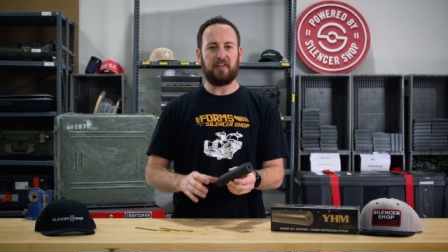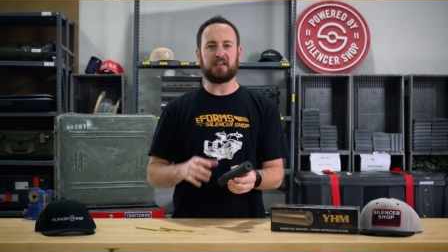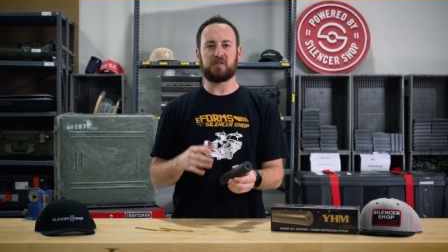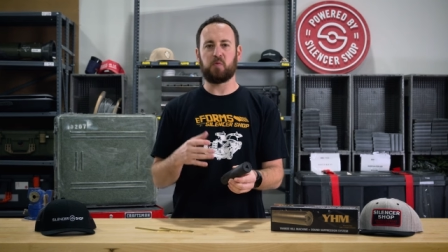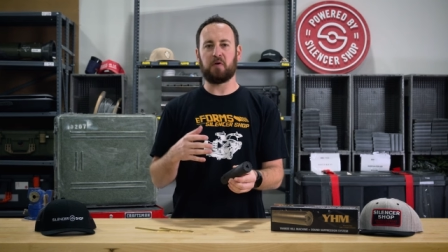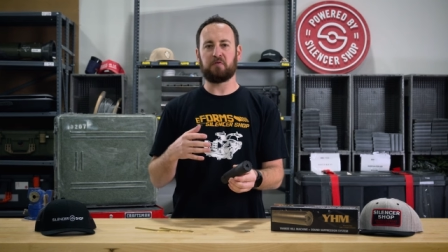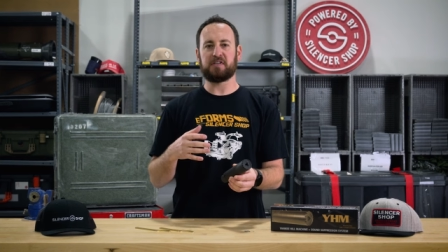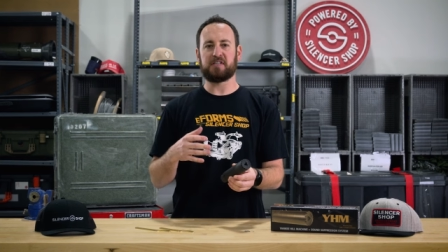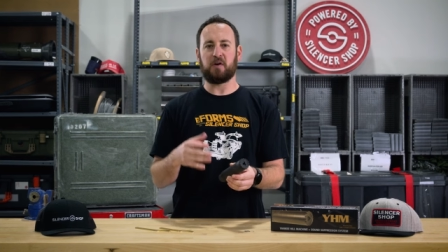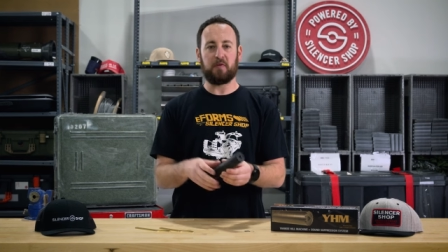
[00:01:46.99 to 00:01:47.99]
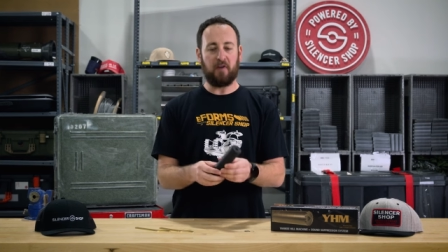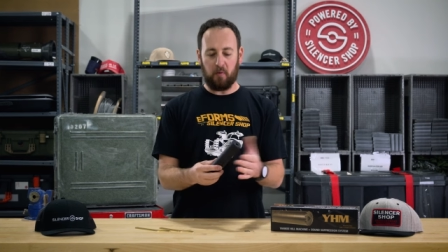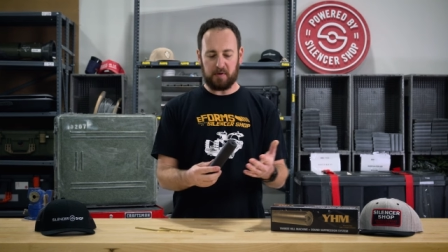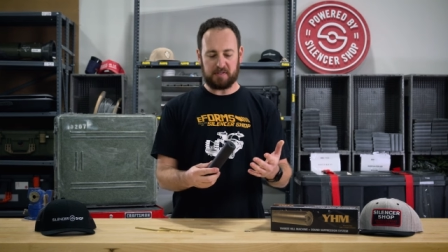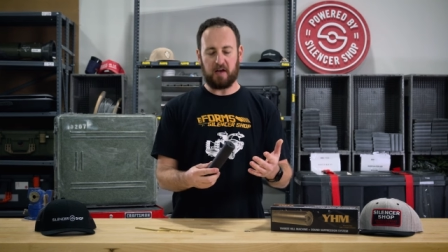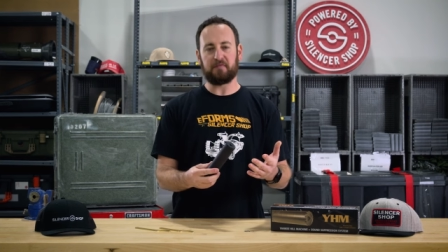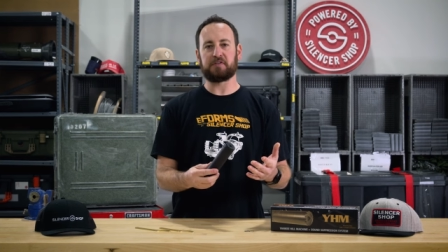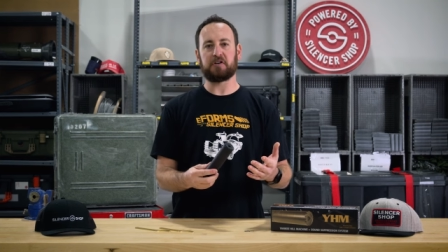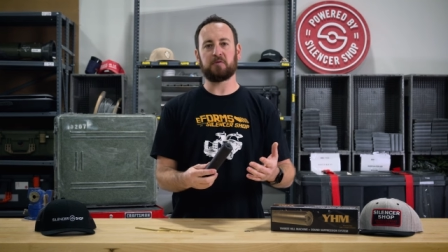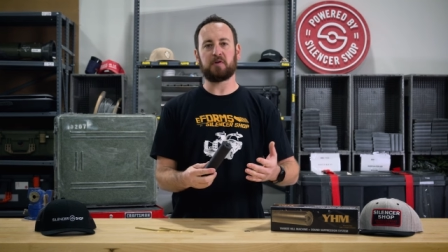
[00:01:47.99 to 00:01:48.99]
That is one reason that we've always loved
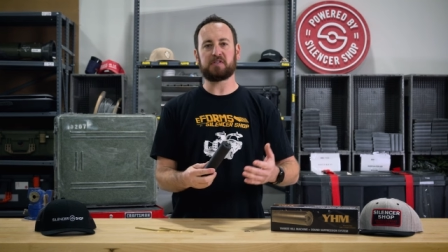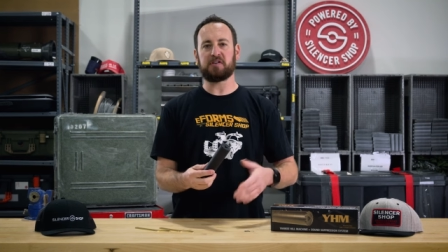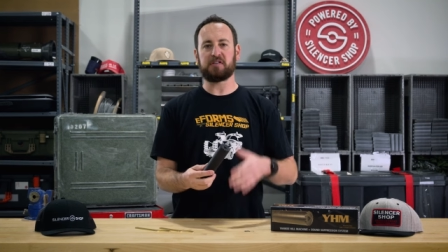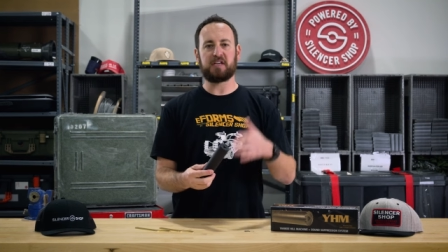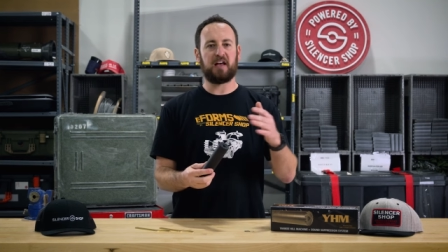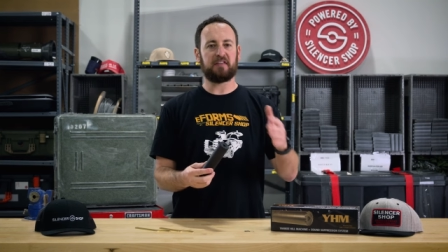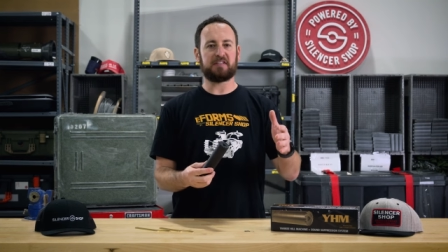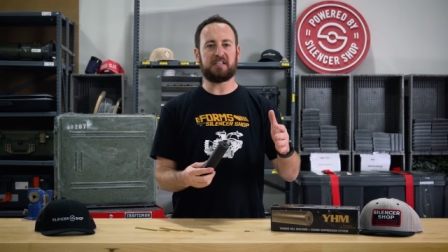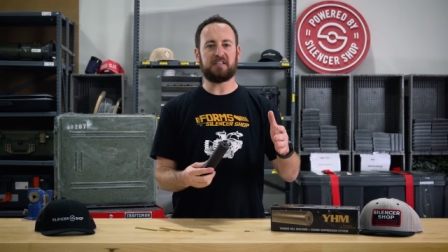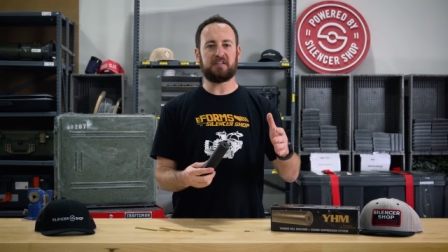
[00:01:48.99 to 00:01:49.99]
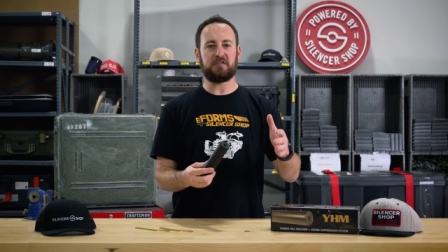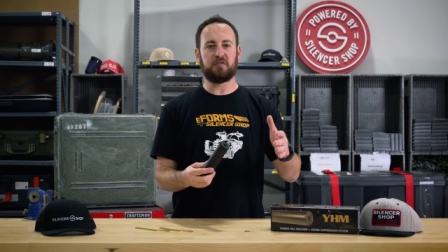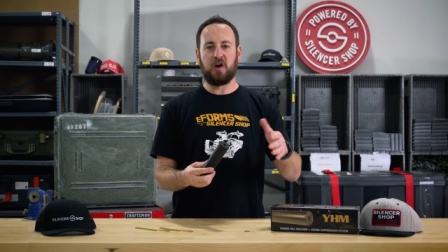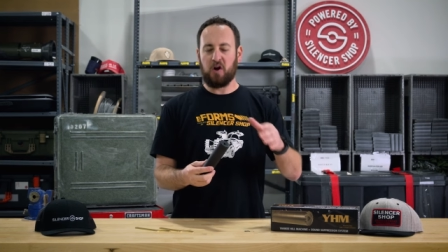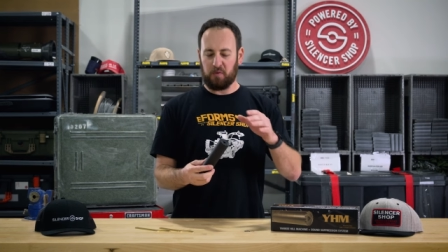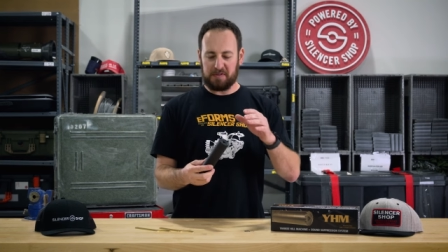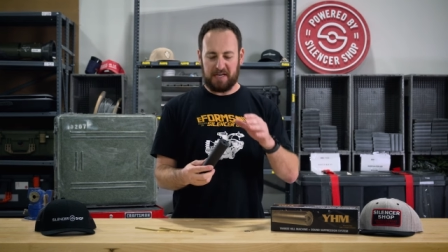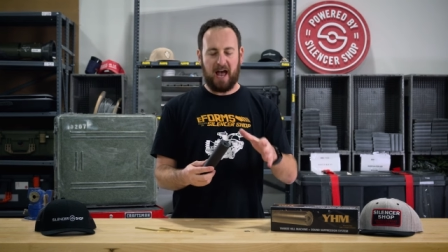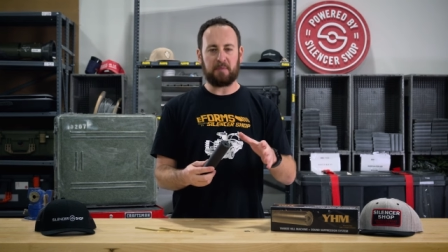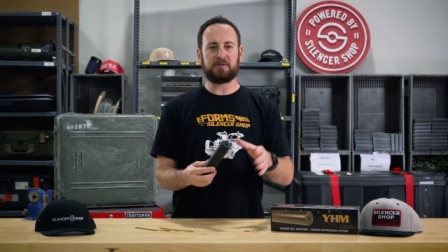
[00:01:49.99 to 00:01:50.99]
the Turbo Series. The T2 was
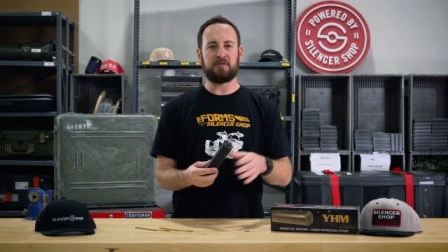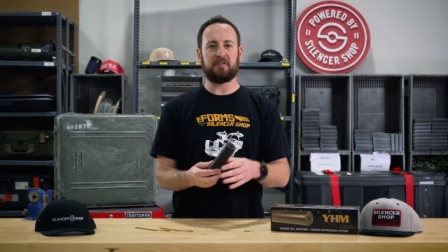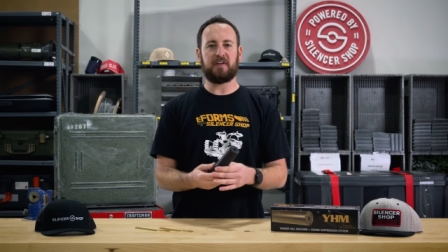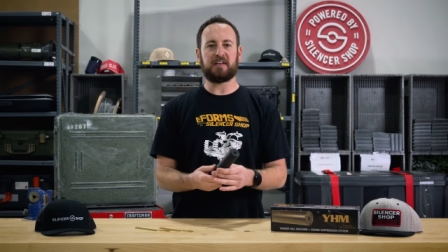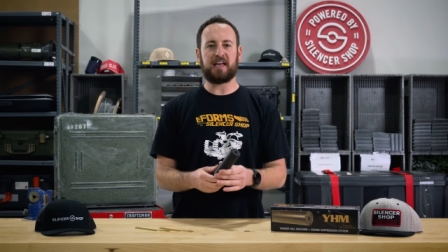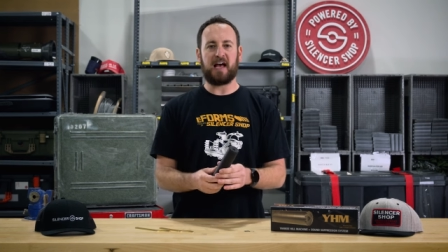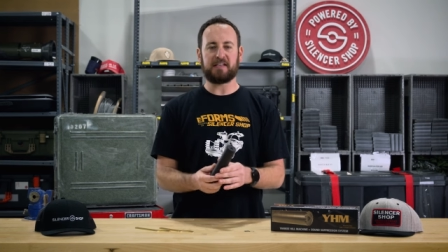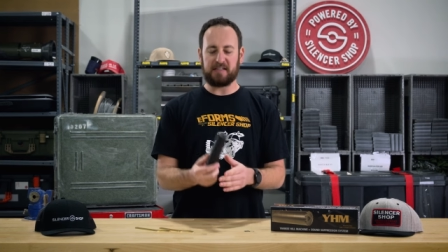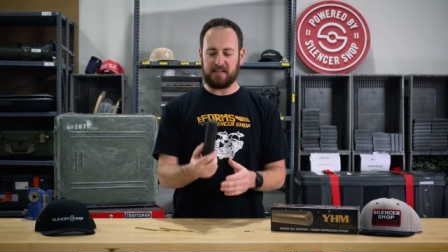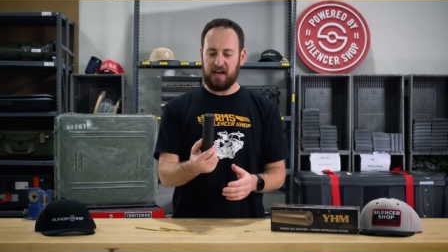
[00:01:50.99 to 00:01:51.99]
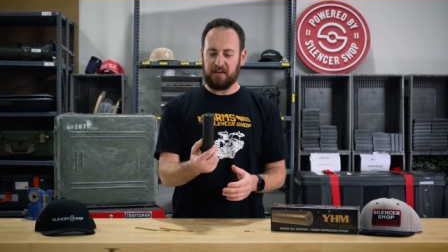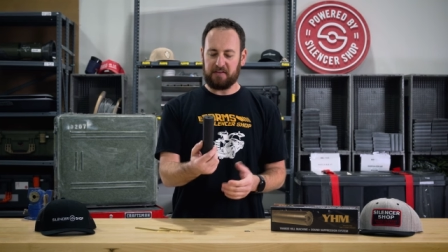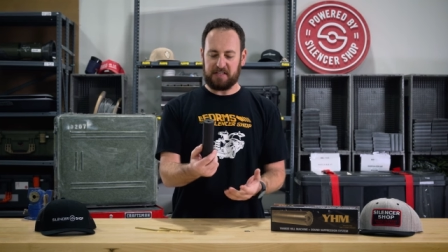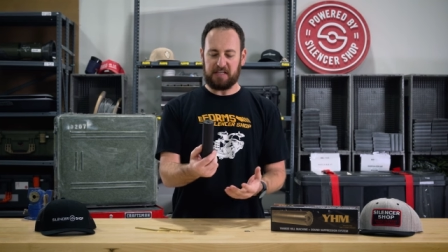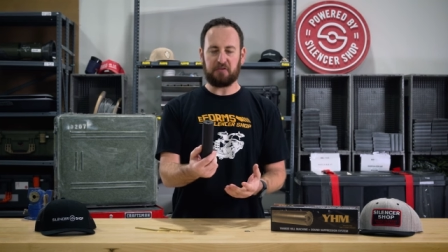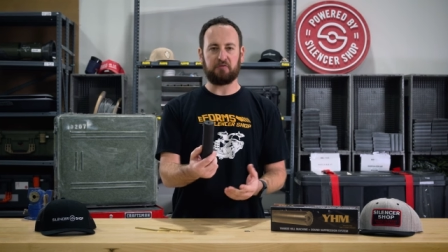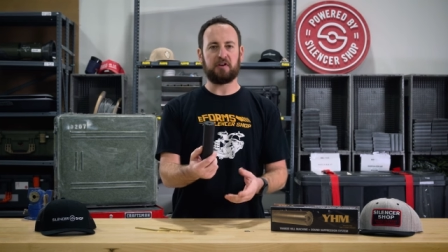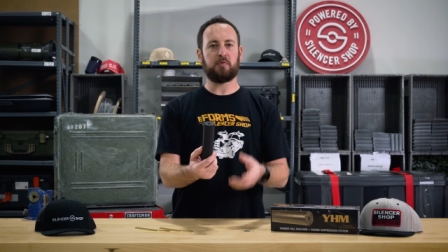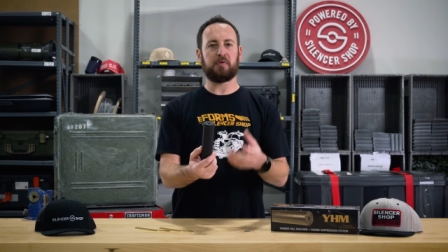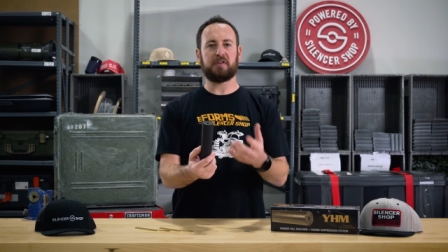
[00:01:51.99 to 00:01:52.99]
absolutely fantastic. The
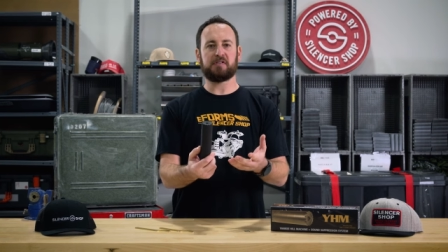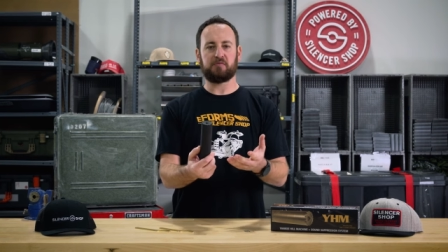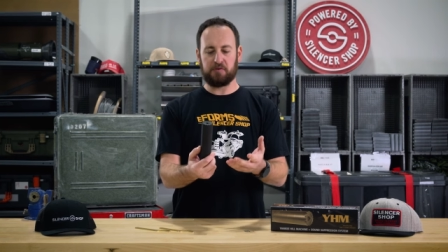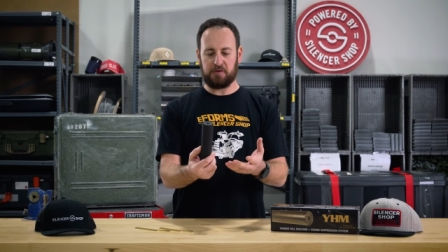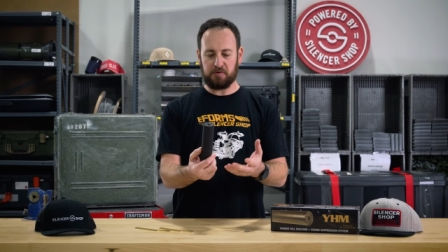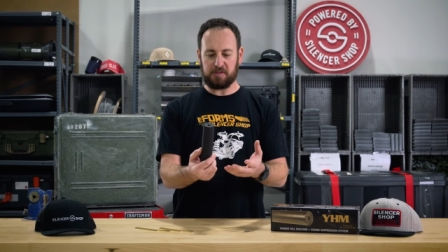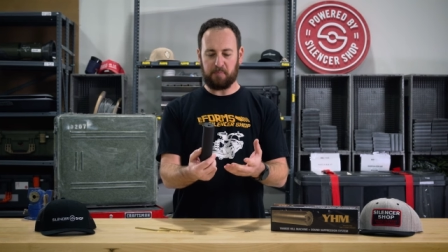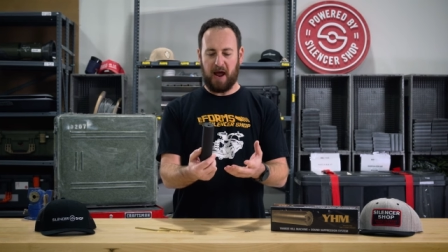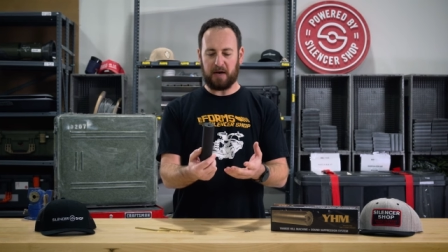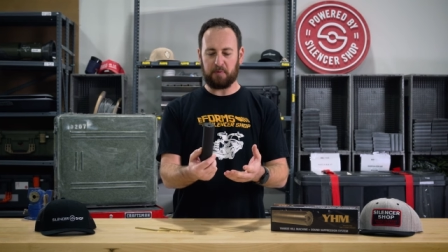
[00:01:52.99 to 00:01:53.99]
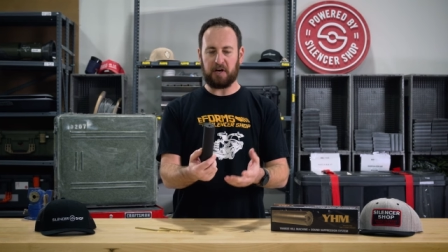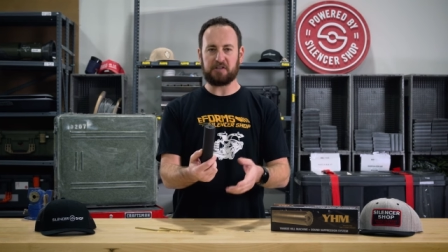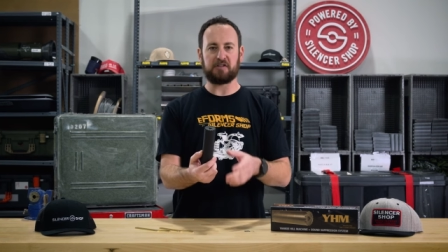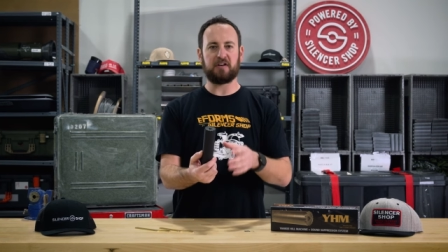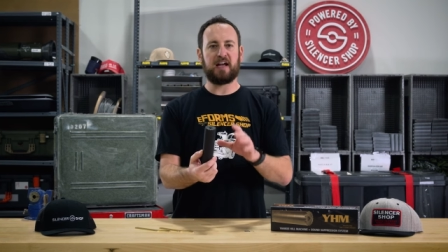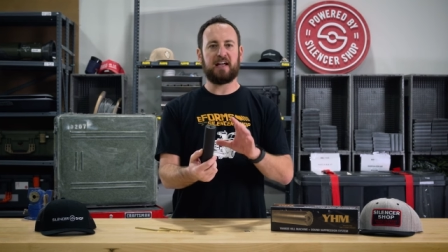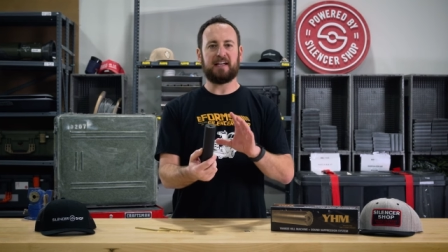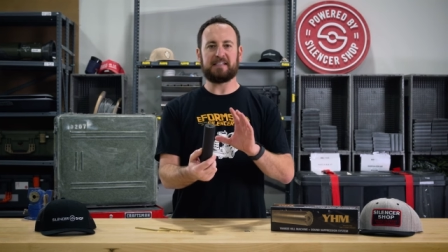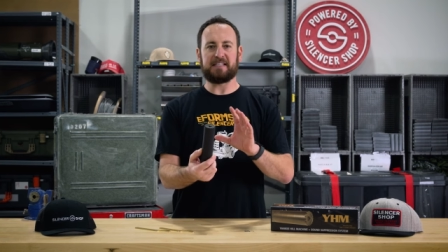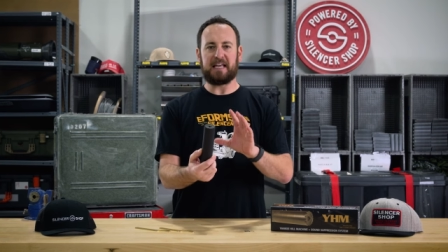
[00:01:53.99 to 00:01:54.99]
T3 with its reduced back pressure
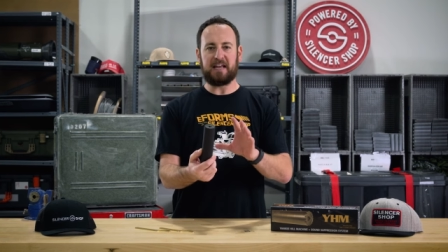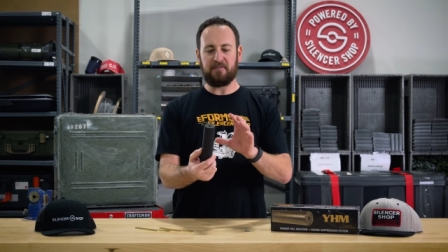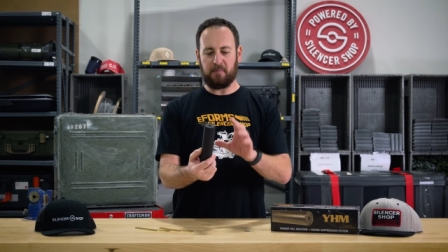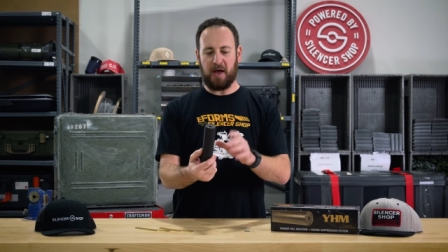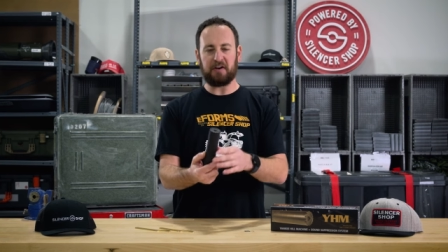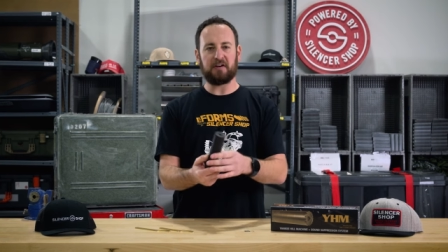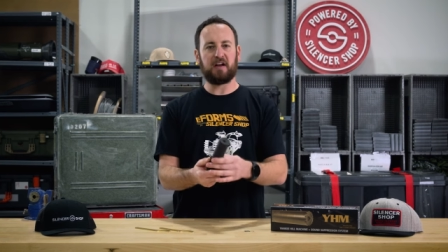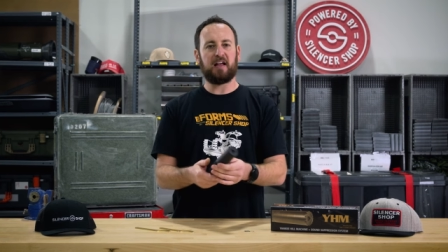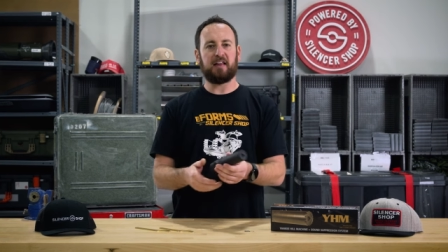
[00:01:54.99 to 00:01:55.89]
is even better.